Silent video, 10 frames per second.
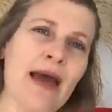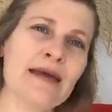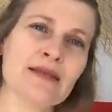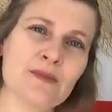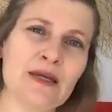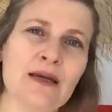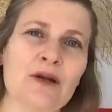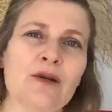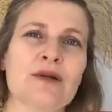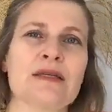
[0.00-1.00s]
and to be
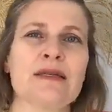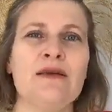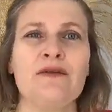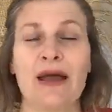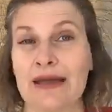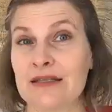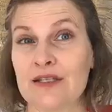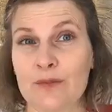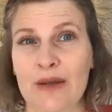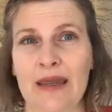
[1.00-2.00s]
inclusive and
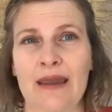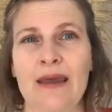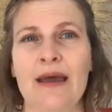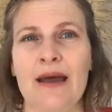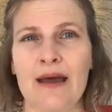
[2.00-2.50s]
to be